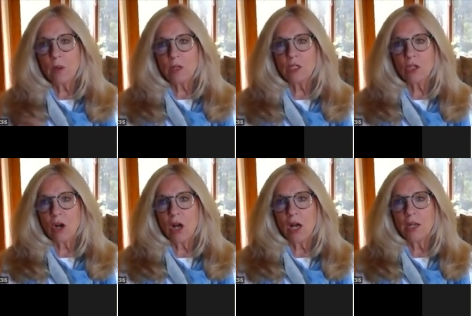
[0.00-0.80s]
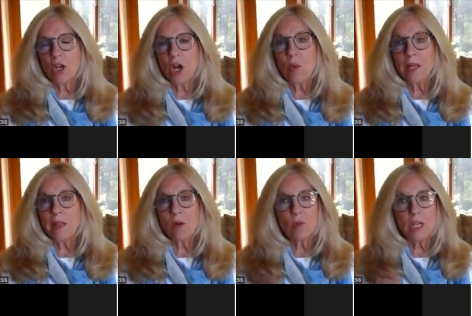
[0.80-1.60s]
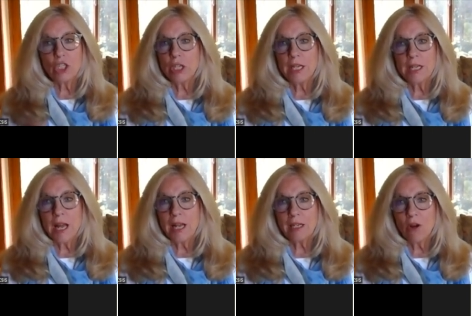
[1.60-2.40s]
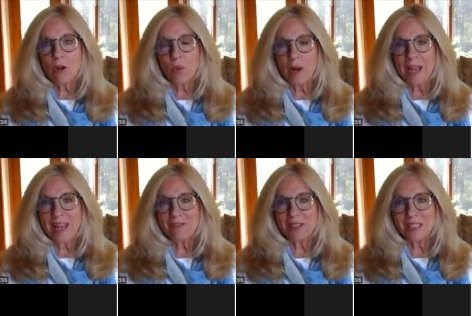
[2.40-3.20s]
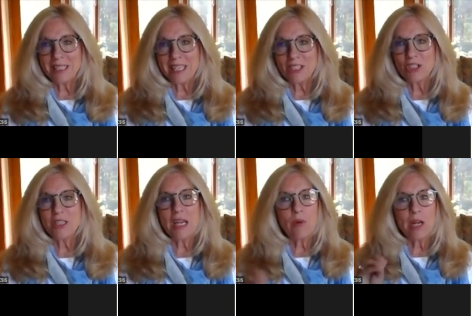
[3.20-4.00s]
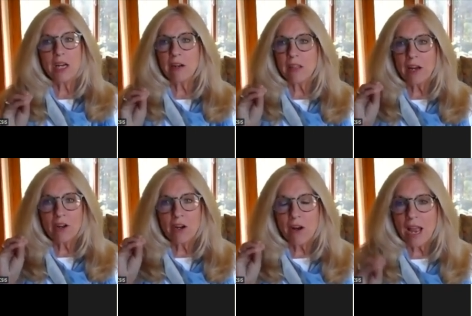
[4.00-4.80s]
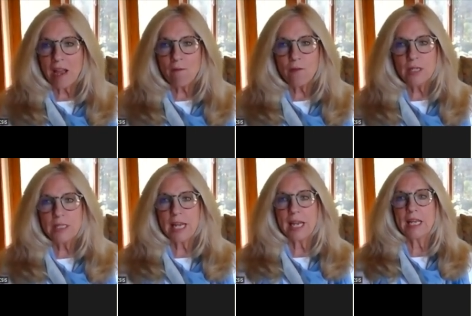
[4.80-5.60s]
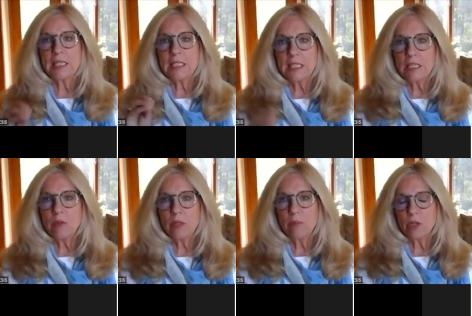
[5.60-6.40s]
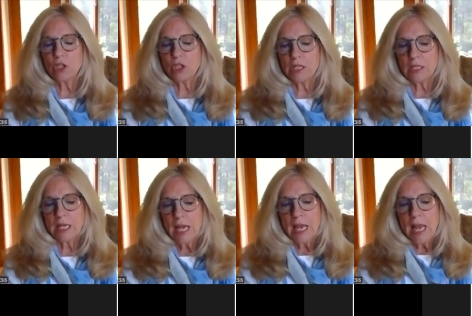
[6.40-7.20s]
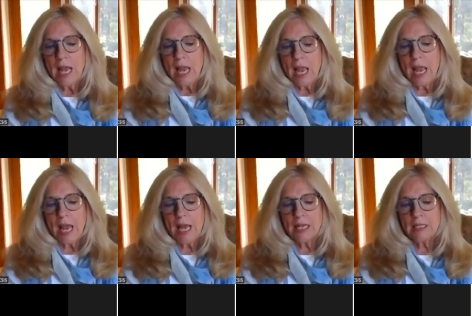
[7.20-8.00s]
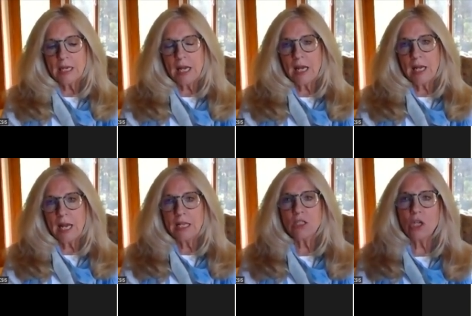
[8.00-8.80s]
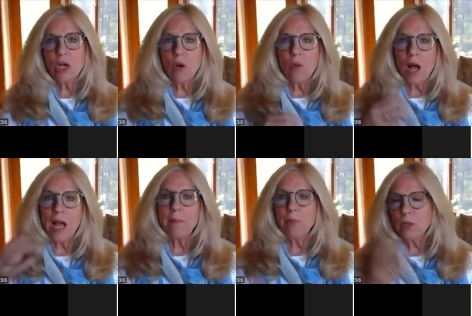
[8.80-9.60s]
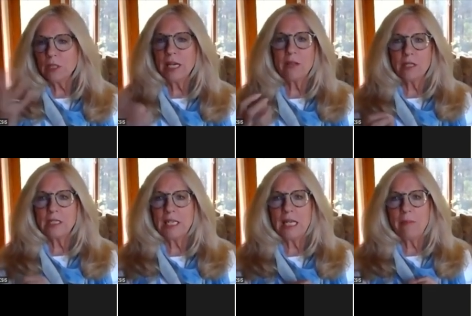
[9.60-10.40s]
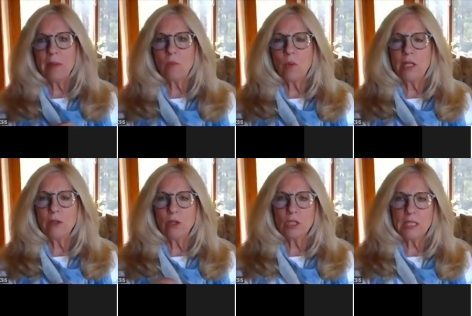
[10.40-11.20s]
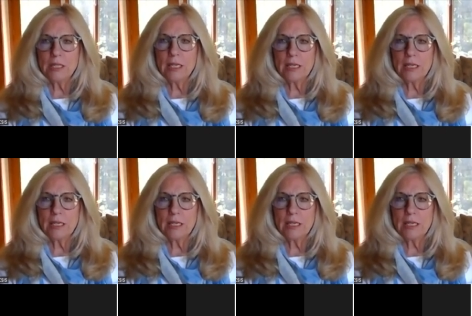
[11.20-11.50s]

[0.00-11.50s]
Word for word: focused on knowing that Russia had not gone away after the election. They were here, they are here every day, continuing to push this. And uh, and so I pulled together a team, and we looked at